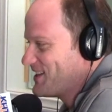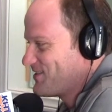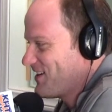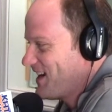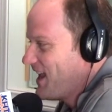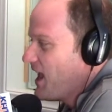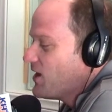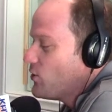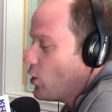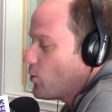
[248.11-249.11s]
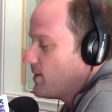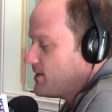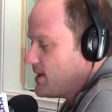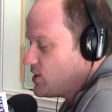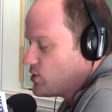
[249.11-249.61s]
afterwards right. on that. No,
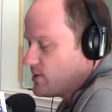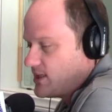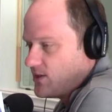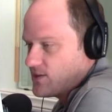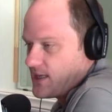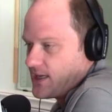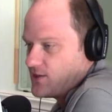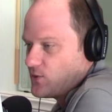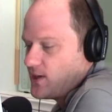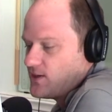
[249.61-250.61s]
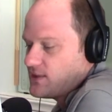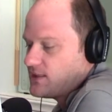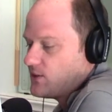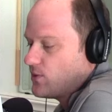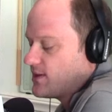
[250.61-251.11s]
but the issue is here is like, and so here's the
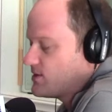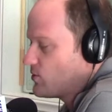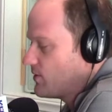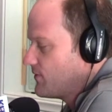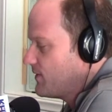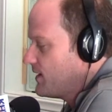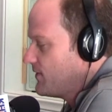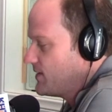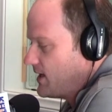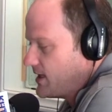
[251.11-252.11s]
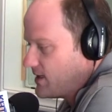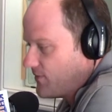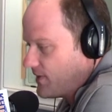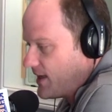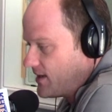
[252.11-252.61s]
deal with and sort of uh, the idea
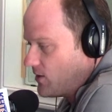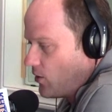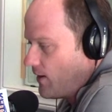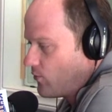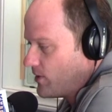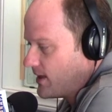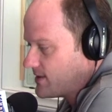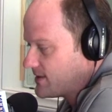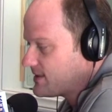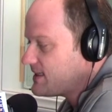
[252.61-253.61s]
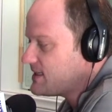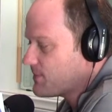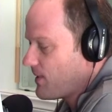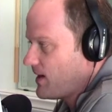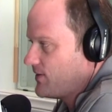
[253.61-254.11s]
of that. Oh, everyone likes to seize
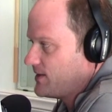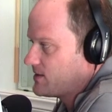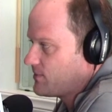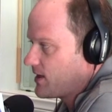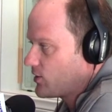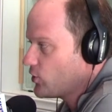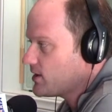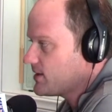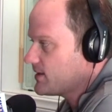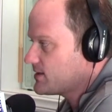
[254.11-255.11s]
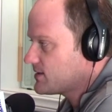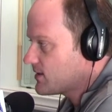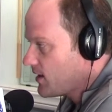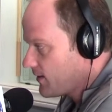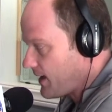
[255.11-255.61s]
upon this and be like, look at
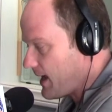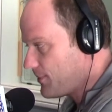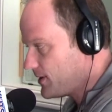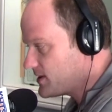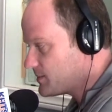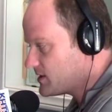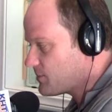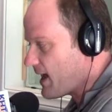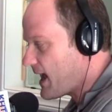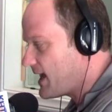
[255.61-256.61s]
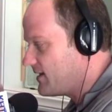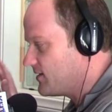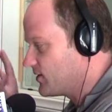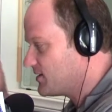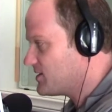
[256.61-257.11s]
this. Capitalism is
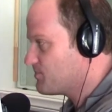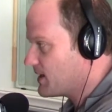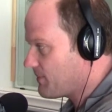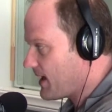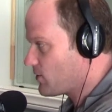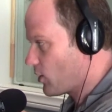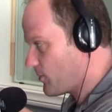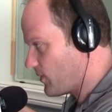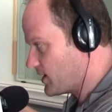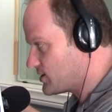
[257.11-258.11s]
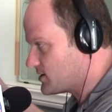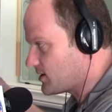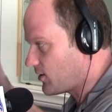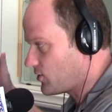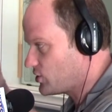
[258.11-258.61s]
bad. Look at these big bad corporations
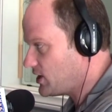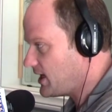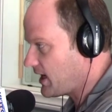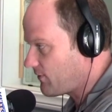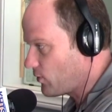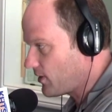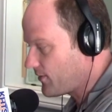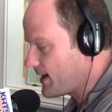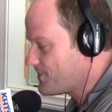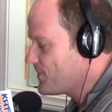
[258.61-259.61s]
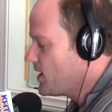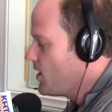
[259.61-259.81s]
that are cheating everyone, right?